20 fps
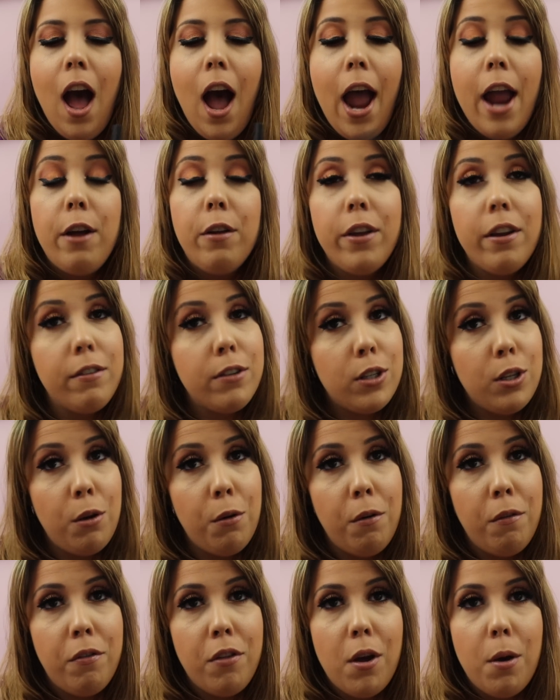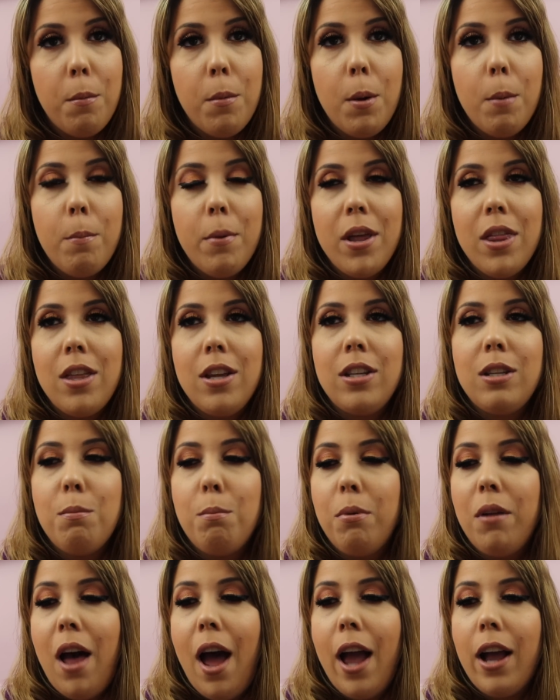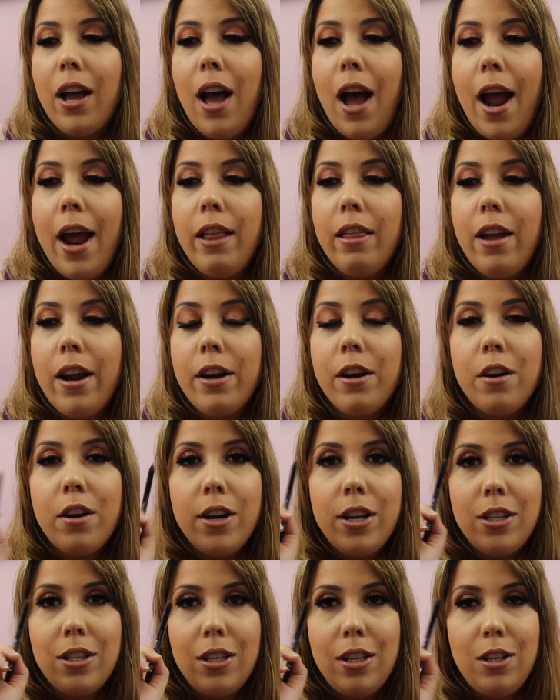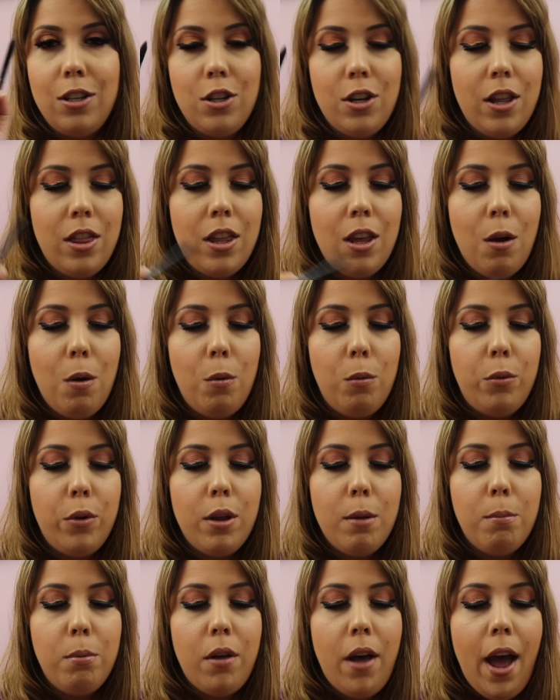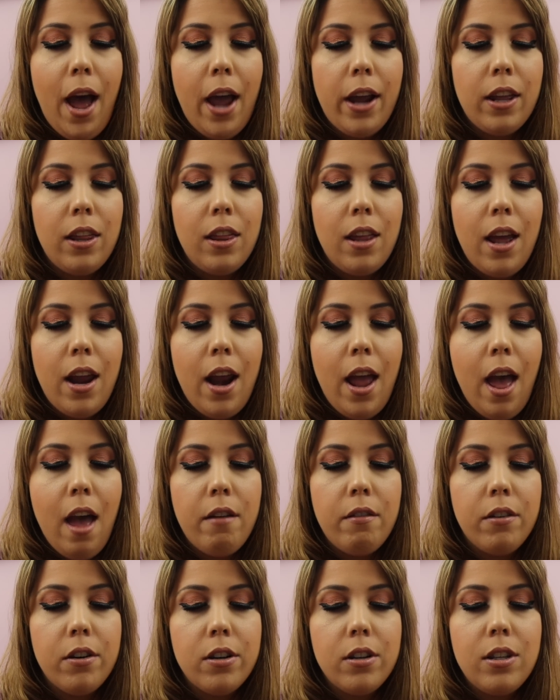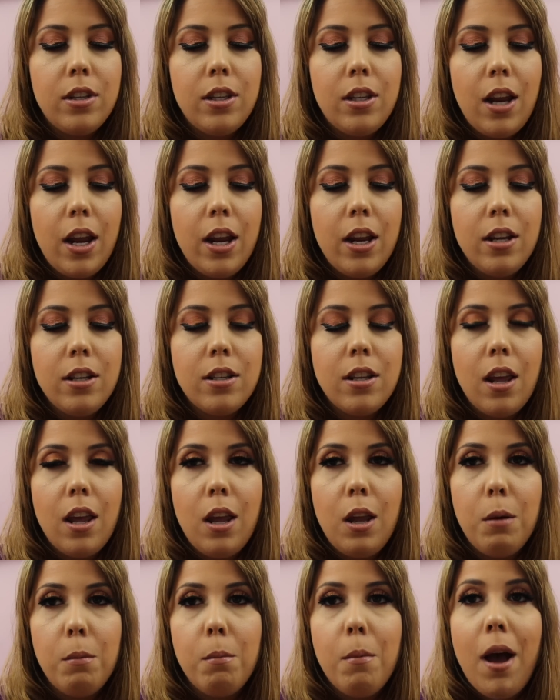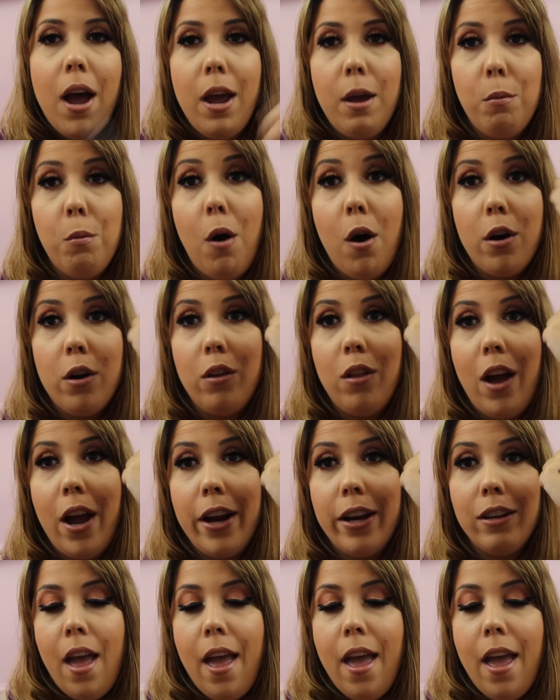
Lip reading: I only have 2 of them, but this black eyeliner is legit the only black that ever stays in my waterline.